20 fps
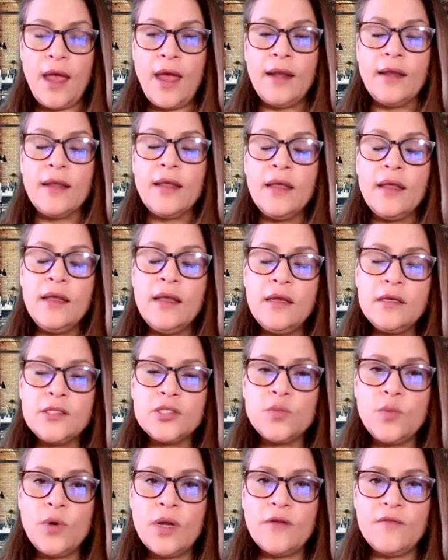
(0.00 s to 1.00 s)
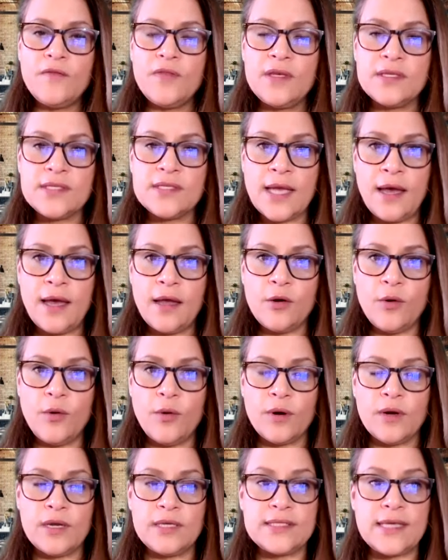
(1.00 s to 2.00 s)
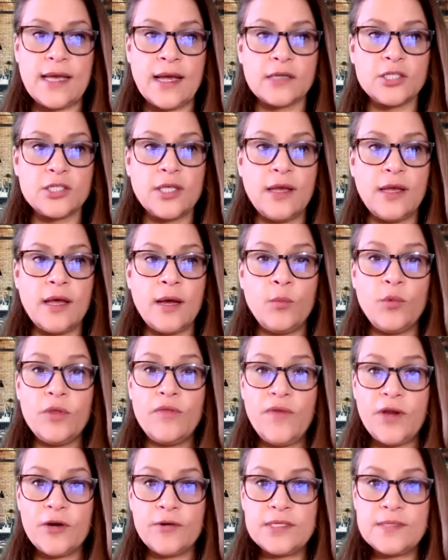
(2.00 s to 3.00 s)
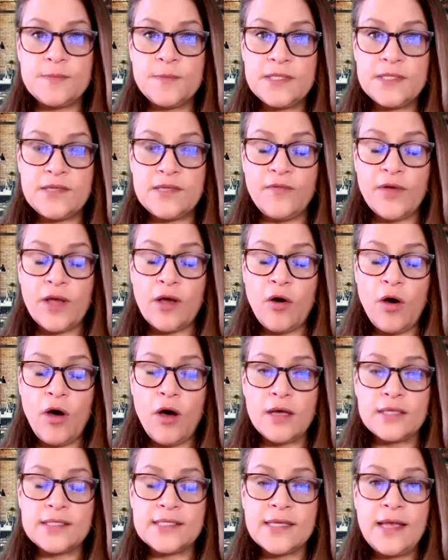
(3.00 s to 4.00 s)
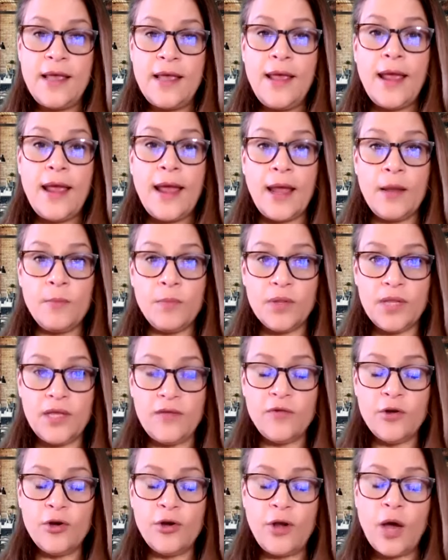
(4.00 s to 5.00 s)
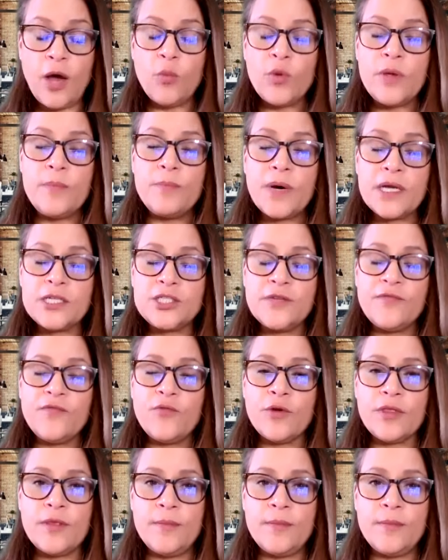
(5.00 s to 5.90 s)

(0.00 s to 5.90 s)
And each one of these categories actually come with very specific costs. And believe it or not, we budget